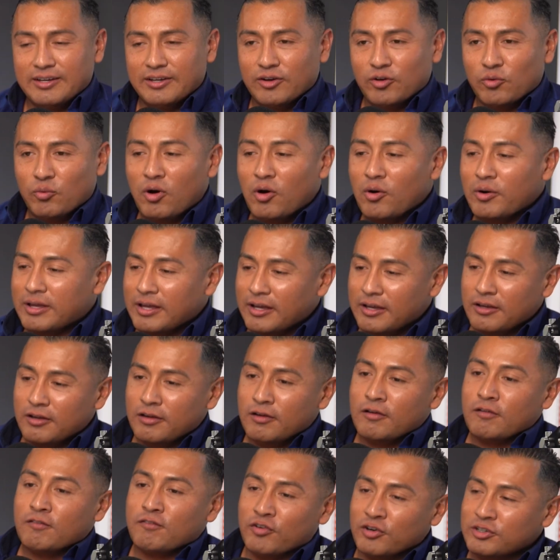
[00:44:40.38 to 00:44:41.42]
Well,
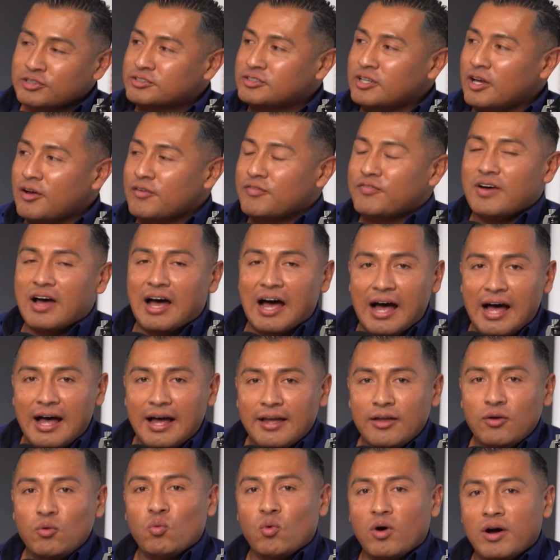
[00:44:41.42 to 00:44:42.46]
okay. First off,
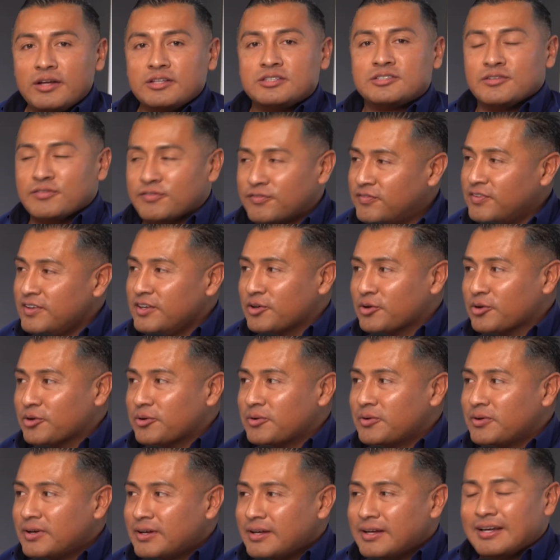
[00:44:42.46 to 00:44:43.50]
I want to
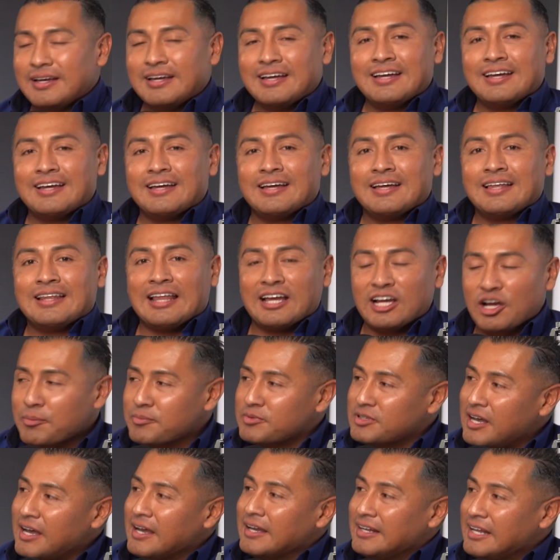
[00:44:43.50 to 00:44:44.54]
feel like I'm
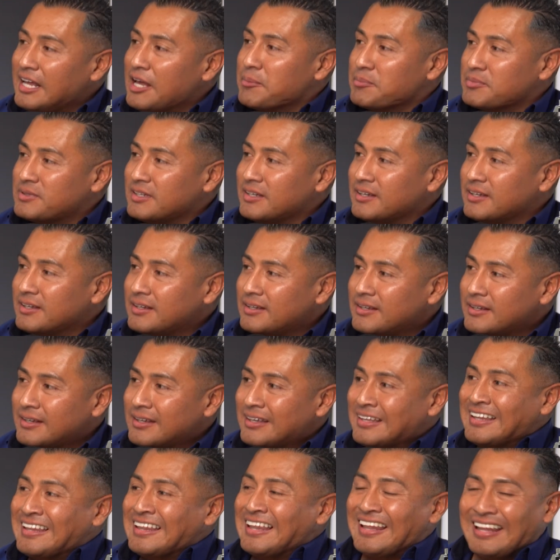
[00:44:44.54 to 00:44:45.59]
dying empty,
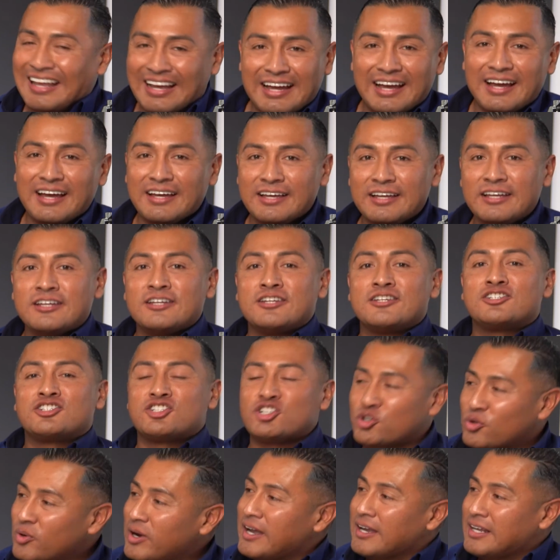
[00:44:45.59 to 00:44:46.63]
like I
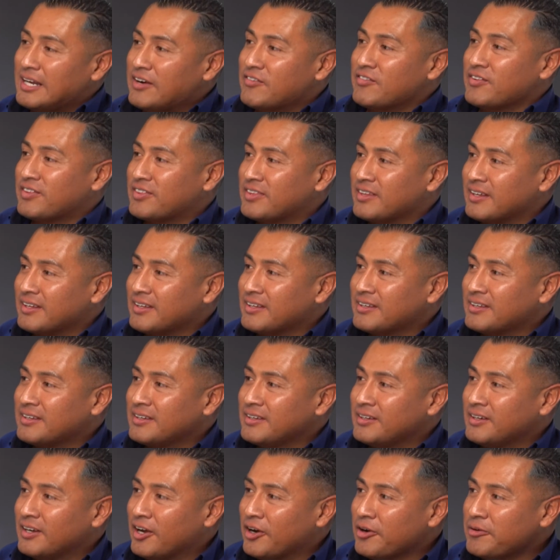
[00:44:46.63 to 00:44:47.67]
tried everything,
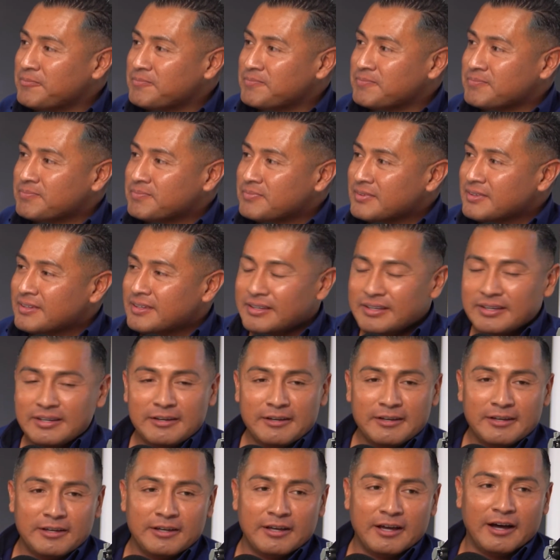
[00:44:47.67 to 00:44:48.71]
you know?
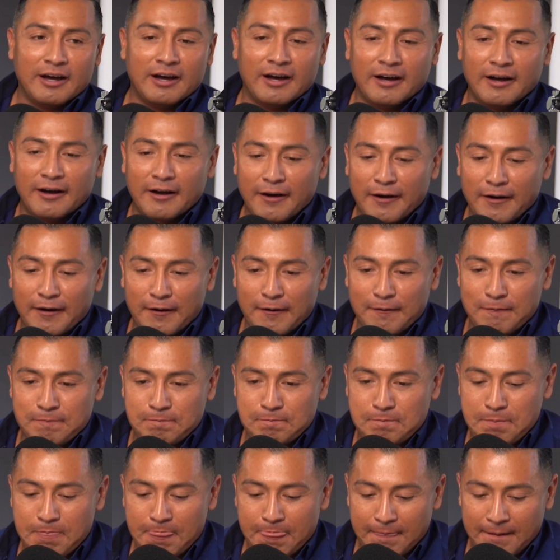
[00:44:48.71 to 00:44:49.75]
Uh,
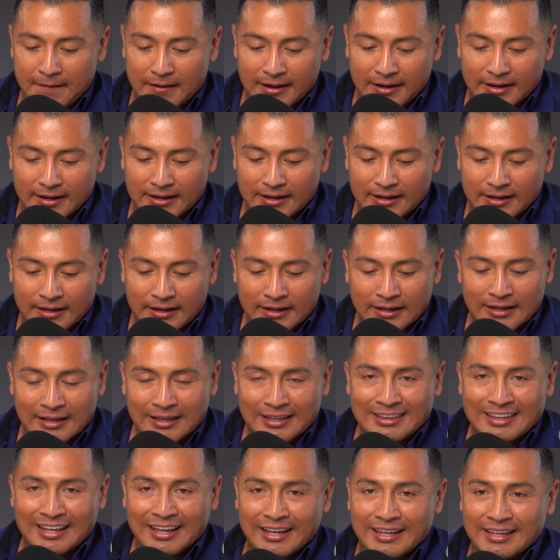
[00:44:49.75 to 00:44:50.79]
um, uh,
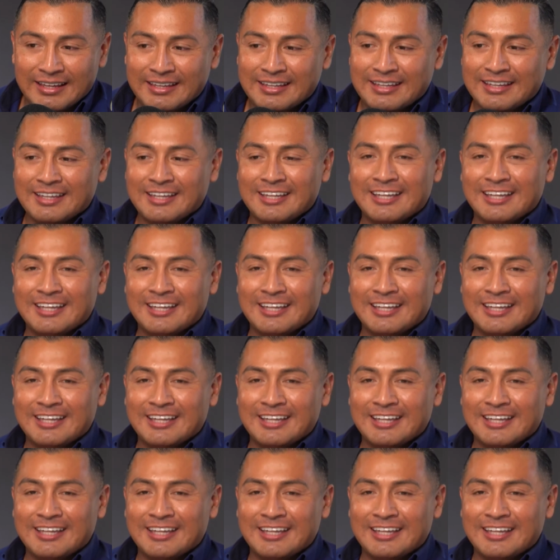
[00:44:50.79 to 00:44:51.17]
like,